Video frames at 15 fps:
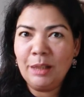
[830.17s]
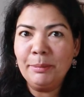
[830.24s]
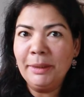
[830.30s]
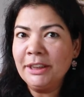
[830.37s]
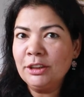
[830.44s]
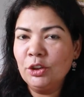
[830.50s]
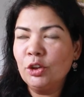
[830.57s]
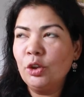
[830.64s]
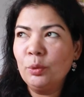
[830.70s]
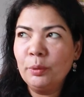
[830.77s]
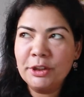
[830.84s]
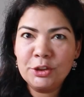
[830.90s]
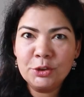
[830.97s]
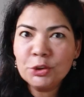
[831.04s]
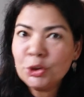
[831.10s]
I might not
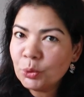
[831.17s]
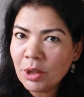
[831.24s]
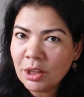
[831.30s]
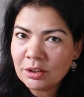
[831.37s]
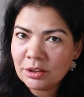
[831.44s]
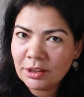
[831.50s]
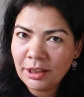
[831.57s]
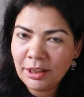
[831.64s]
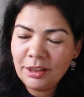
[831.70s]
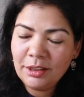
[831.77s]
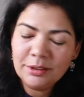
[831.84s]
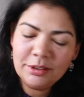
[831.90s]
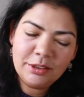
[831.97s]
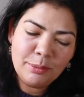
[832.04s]
always do 2 hours a day.